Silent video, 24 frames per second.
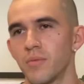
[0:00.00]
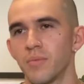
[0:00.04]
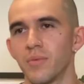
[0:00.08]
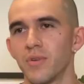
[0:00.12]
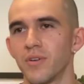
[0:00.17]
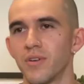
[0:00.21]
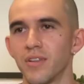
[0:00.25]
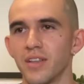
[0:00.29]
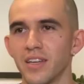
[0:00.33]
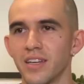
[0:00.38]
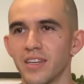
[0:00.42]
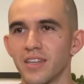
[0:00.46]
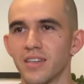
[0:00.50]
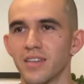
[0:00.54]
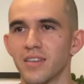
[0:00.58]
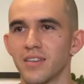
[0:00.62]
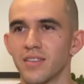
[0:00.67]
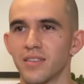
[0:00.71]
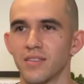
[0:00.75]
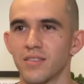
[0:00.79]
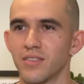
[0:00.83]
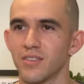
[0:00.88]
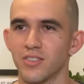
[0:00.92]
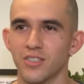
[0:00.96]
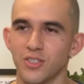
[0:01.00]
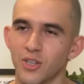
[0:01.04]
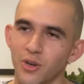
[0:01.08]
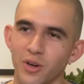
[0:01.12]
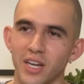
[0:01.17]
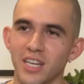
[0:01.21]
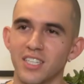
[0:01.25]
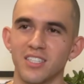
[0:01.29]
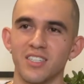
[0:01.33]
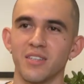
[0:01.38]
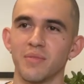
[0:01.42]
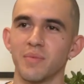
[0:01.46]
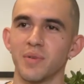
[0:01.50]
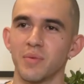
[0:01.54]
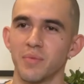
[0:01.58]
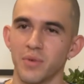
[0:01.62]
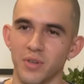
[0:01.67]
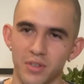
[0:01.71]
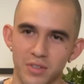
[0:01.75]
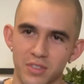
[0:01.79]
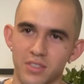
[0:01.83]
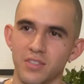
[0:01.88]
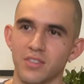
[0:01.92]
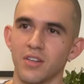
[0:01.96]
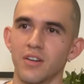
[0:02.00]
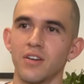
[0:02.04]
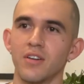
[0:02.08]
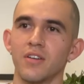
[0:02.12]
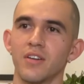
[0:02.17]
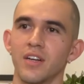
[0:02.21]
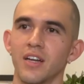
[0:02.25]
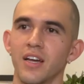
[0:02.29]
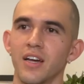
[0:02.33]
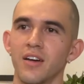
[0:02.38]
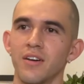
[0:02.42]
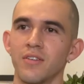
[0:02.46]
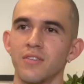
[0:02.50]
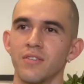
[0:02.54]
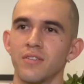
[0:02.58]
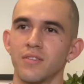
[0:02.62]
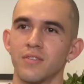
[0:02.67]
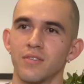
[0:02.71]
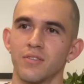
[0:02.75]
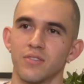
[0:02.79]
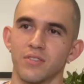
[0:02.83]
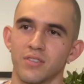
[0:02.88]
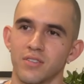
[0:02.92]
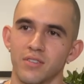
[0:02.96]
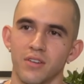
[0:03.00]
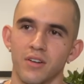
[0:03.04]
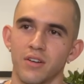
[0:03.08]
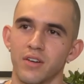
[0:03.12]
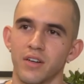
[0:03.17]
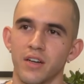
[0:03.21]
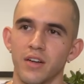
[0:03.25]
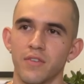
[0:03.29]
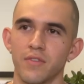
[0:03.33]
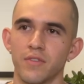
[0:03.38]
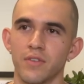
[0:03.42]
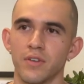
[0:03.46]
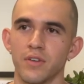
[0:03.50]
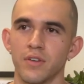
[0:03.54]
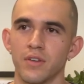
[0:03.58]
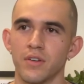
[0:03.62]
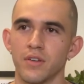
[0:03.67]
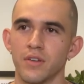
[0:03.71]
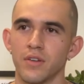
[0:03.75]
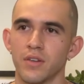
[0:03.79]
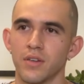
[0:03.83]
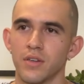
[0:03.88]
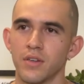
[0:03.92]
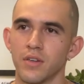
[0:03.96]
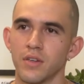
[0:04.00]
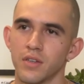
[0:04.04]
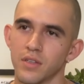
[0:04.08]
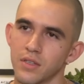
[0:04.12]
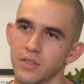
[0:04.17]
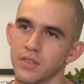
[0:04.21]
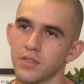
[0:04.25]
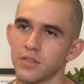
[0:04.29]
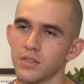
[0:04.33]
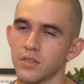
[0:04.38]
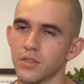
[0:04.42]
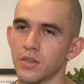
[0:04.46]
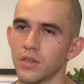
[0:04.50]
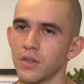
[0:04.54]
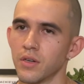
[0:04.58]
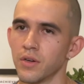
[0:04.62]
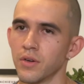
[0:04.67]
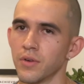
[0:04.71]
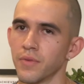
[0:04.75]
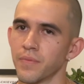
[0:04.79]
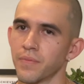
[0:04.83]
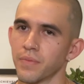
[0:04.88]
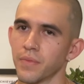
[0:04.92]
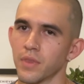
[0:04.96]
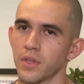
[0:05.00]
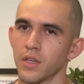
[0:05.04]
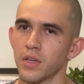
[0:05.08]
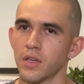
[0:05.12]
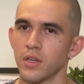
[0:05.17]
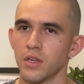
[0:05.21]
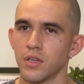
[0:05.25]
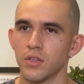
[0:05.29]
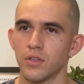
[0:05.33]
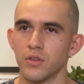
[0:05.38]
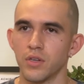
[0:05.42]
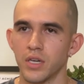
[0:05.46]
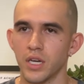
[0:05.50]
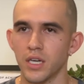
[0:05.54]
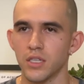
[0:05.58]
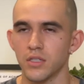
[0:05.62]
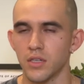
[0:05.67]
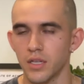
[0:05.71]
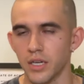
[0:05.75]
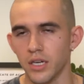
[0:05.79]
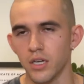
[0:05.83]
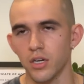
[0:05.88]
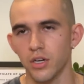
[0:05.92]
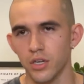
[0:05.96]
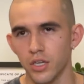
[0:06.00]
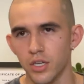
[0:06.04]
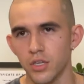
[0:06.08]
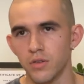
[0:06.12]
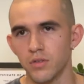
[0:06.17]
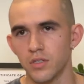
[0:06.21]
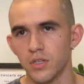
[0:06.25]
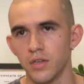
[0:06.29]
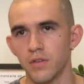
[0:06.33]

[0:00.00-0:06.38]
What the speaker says: bro, like there's no age limit, bro. Start now or start never. So you guys are like a huge